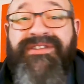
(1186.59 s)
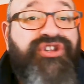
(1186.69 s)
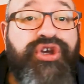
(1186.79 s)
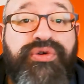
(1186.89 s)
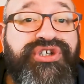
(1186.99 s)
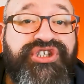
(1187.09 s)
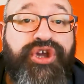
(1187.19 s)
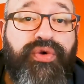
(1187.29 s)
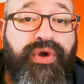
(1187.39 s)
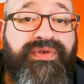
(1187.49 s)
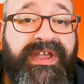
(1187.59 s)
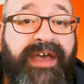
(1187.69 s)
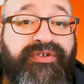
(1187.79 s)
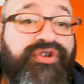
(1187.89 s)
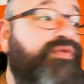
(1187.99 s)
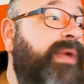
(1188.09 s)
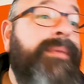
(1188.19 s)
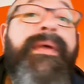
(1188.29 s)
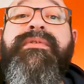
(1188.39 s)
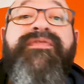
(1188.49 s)
The two just don't go together. You may
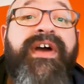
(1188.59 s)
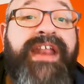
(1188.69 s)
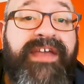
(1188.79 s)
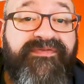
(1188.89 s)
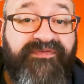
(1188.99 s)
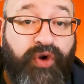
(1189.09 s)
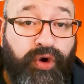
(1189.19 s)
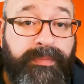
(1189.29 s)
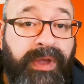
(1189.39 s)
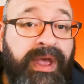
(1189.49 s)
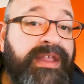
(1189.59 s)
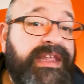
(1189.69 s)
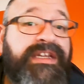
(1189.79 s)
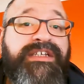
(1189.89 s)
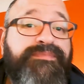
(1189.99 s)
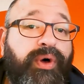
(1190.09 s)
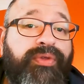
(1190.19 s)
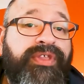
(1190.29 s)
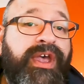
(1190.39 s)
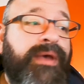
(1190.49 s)
be able to find a firm that does both,